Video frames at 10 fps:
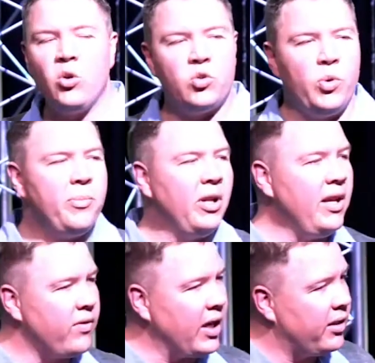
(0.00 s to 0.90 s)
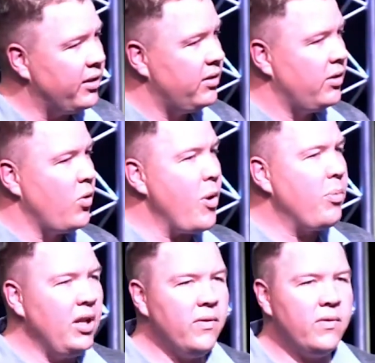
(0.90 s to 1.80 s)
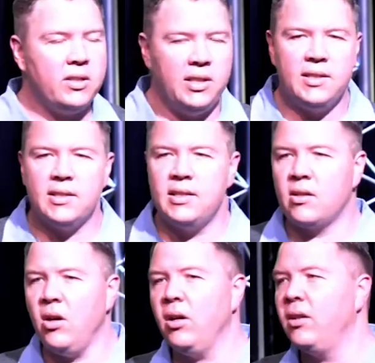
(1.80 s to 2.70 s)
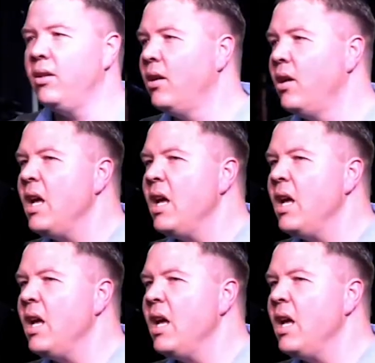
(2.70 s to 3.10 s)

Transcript: Because we believe that. We believe that Jesus is God.